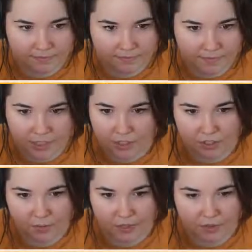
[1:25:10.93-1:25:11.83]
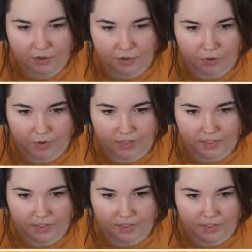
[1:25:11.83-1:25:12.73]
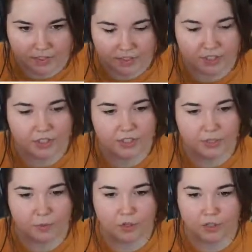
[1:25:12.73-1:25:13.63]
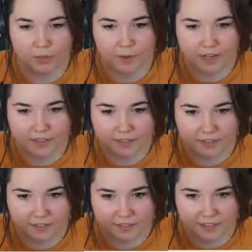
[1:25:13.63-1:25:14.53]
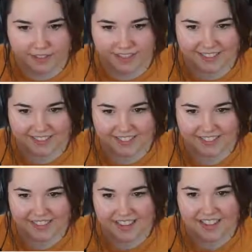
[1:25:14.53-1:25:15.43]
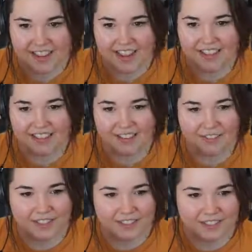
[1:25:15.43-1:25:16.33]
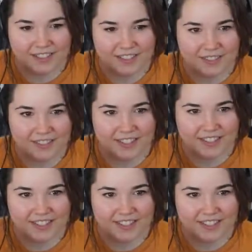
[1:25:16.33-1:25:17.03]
There's so many cool ones. He also did the Polar Express. I love this one so much.